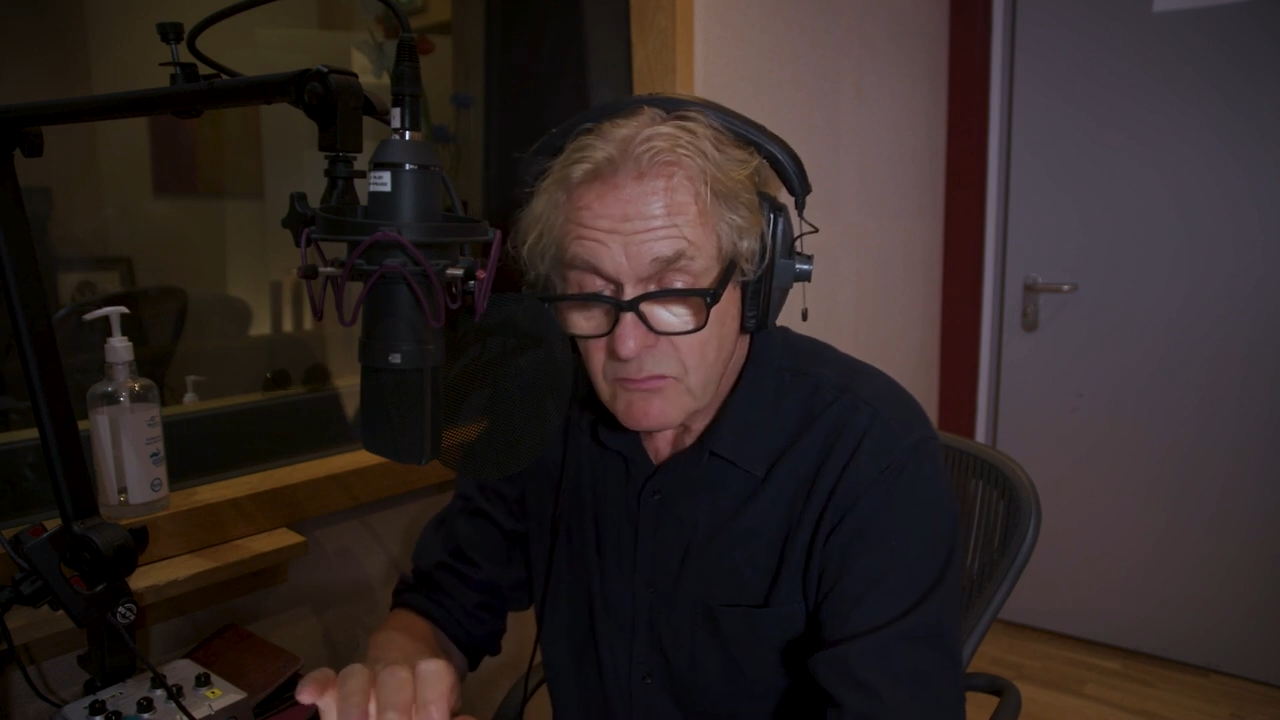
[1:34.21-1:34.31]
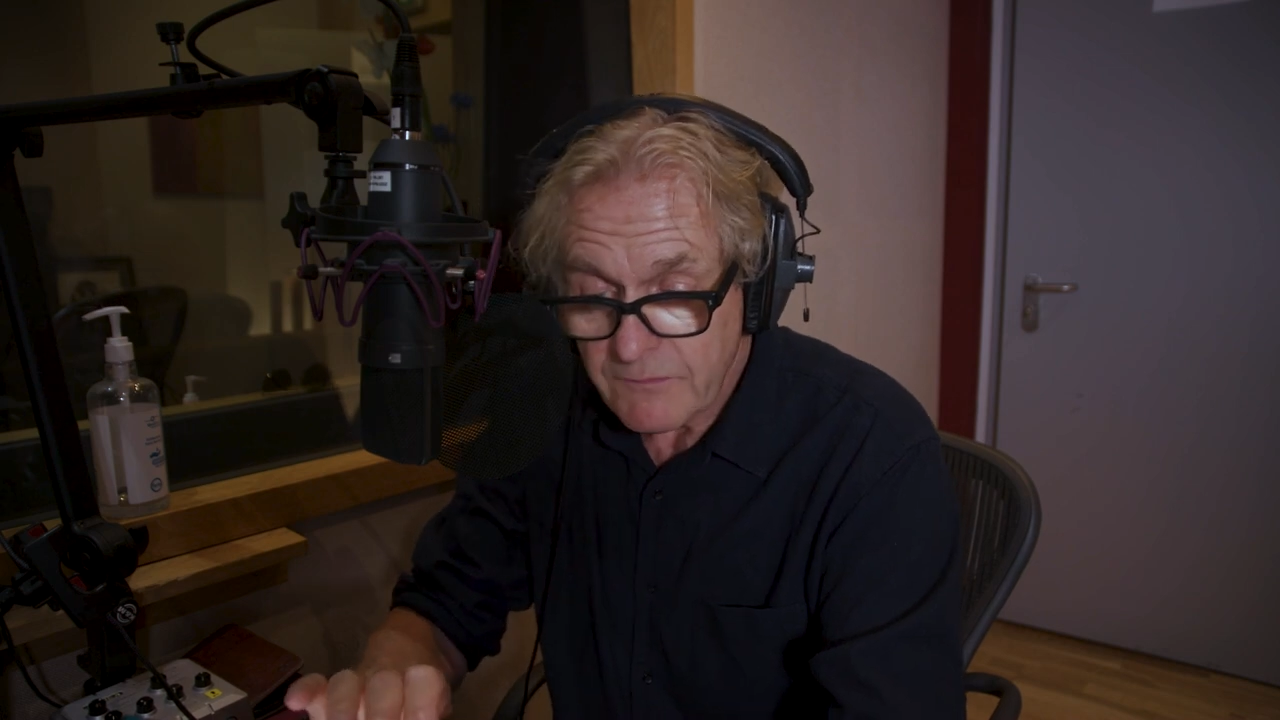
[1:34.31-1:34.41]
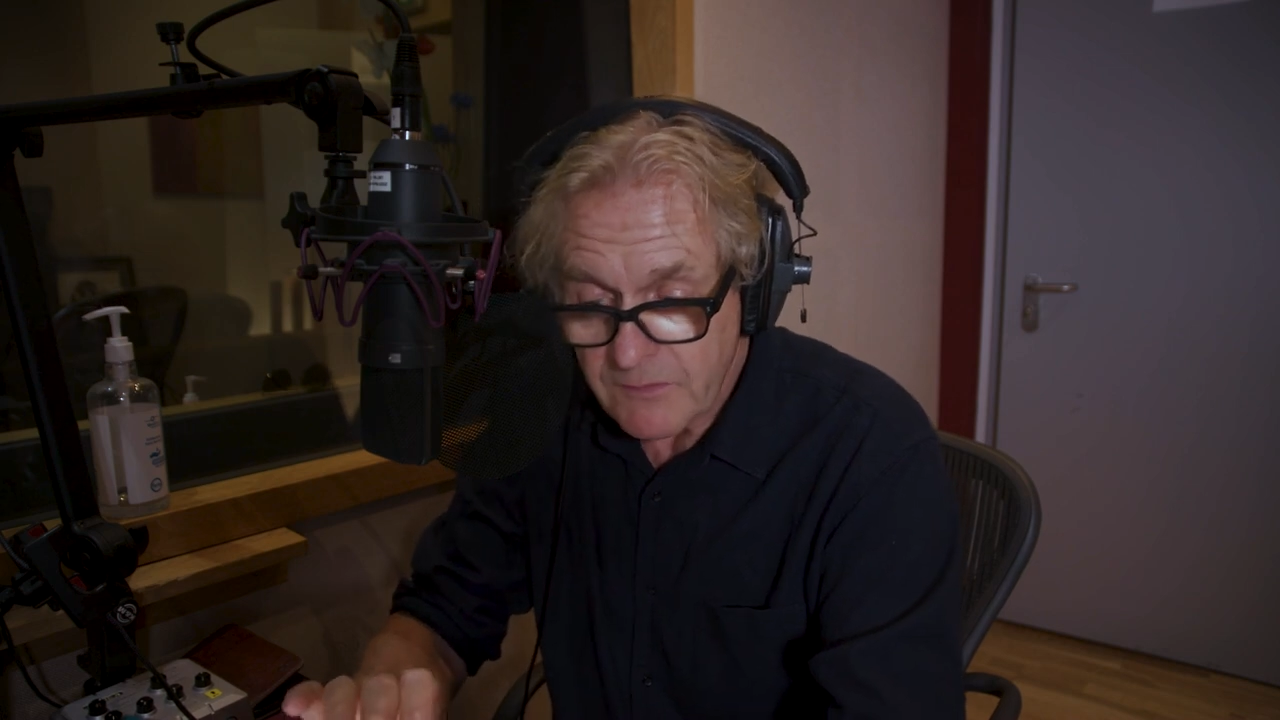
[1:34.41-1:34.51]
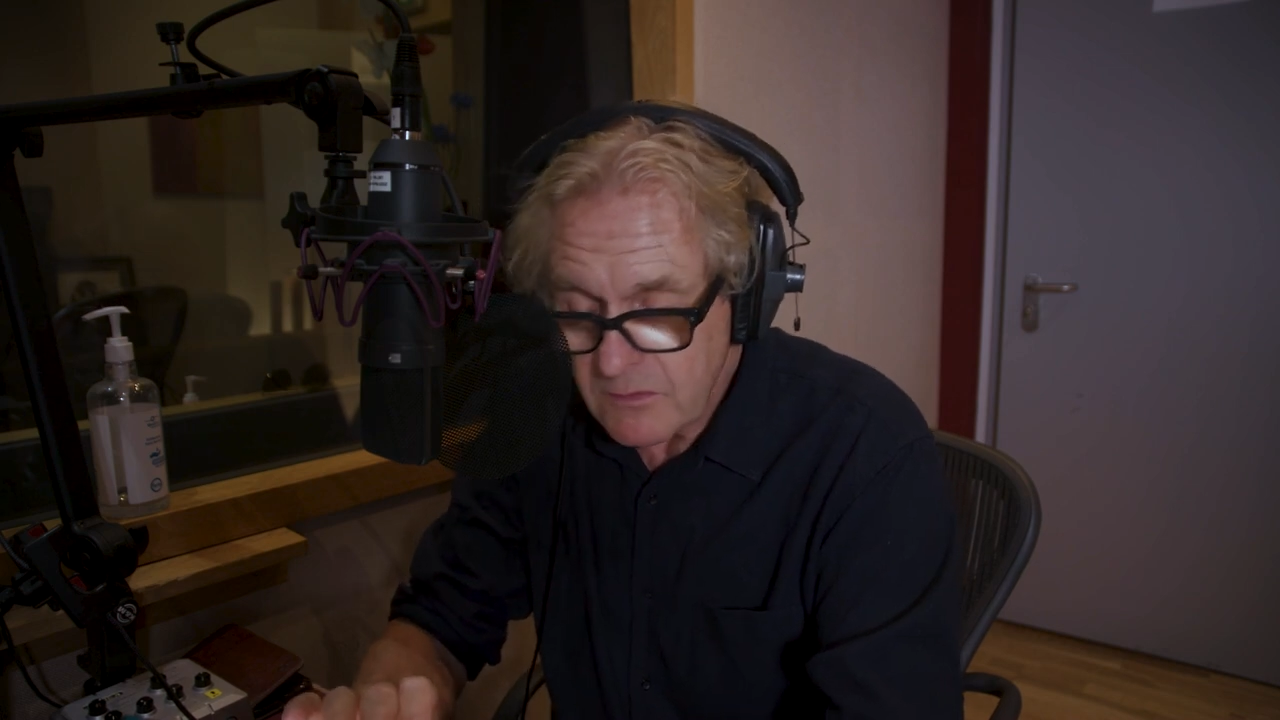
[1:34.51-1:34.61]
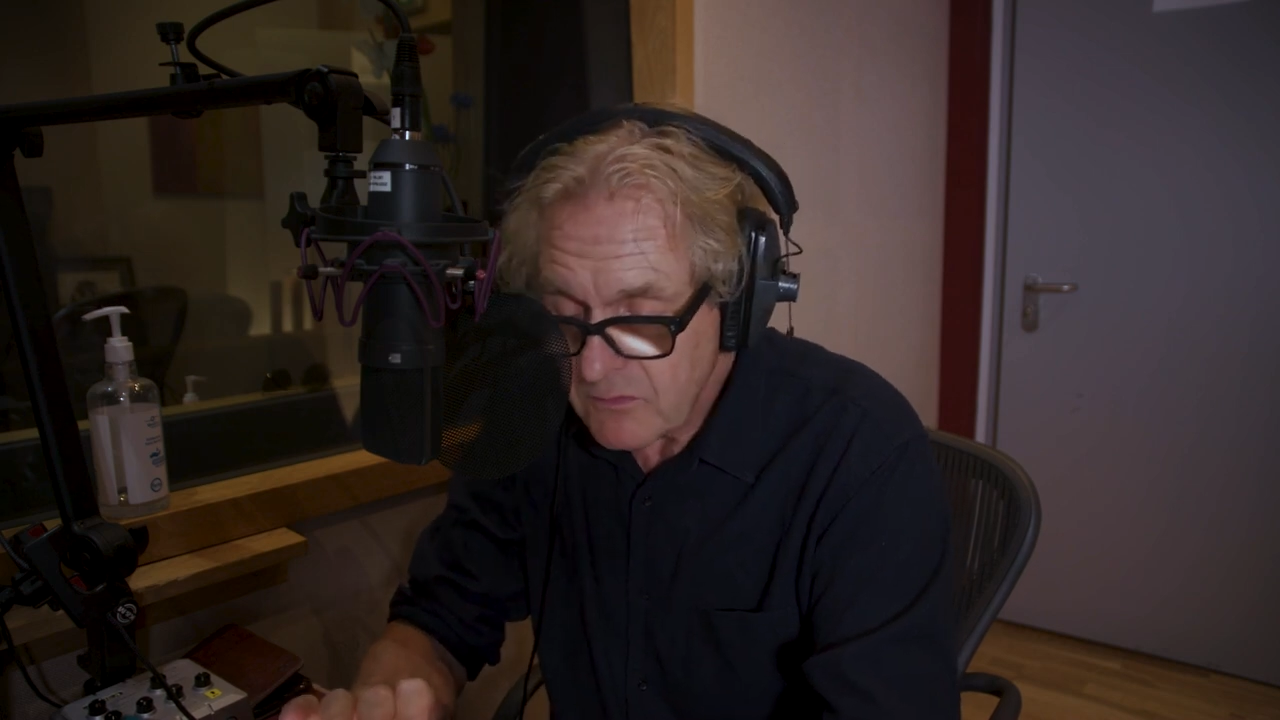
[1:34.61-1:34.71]

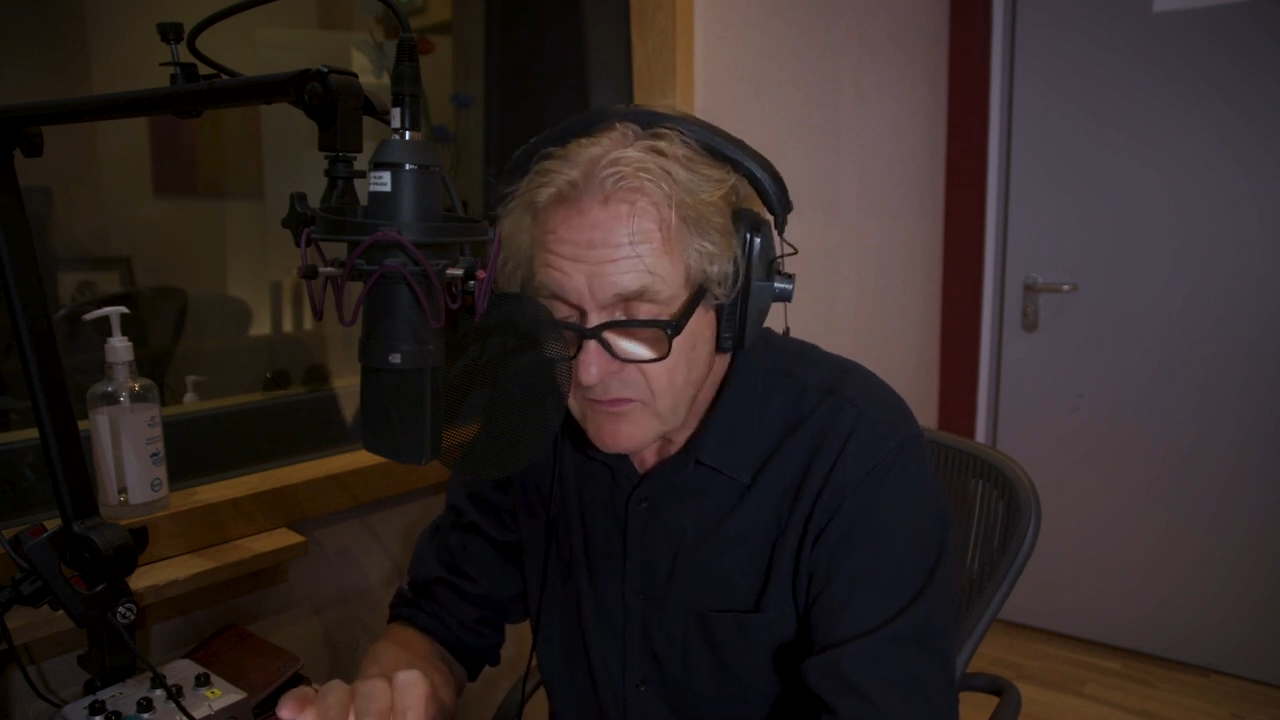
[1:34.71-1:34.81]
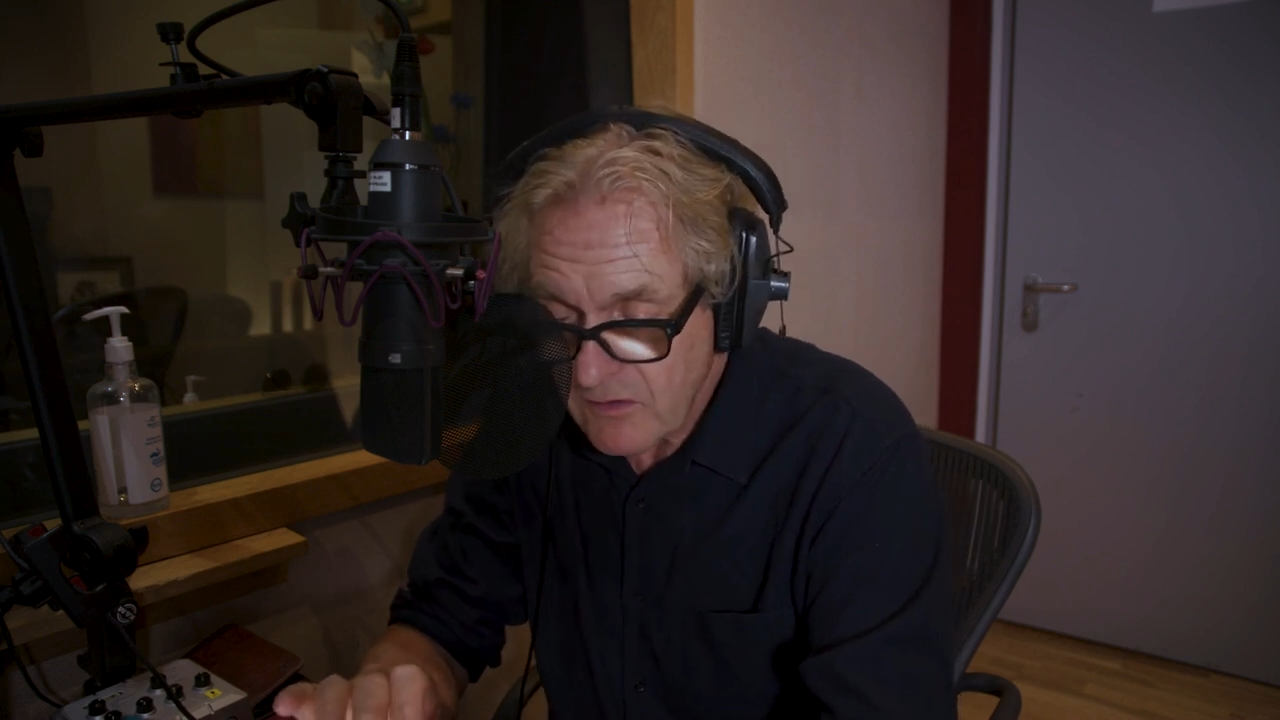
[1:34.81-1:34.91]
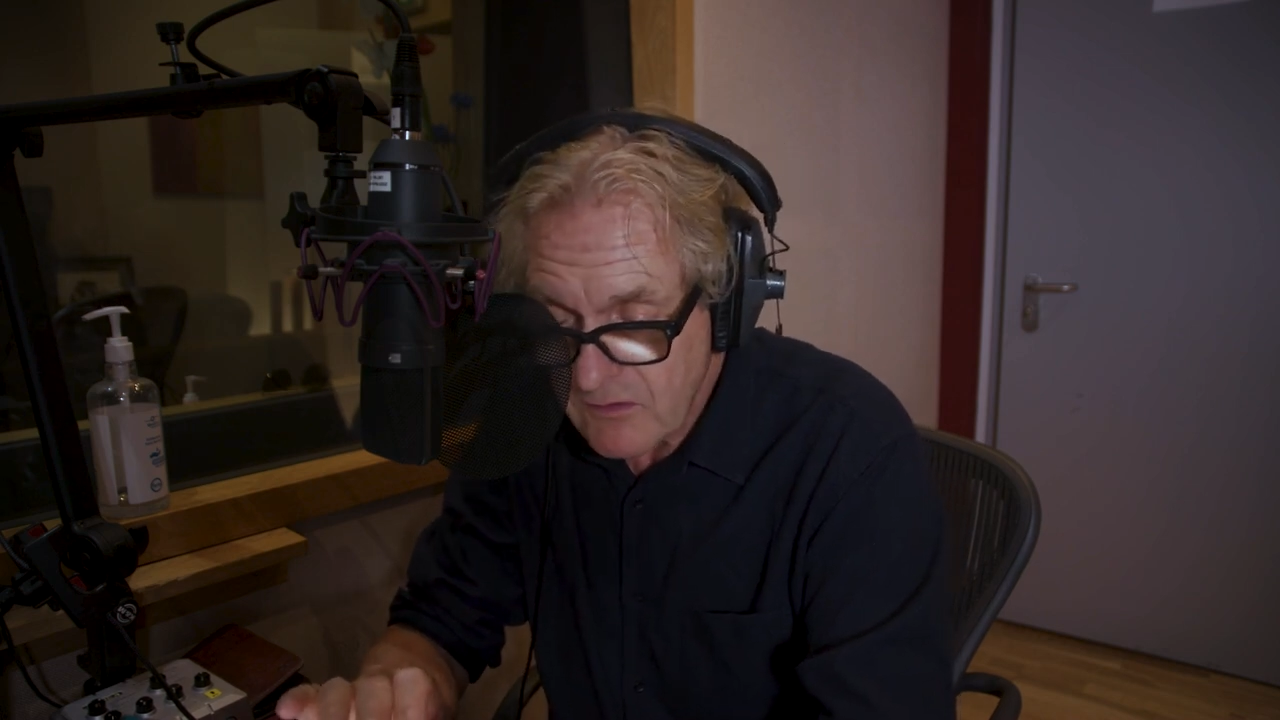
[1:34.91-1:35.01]
refused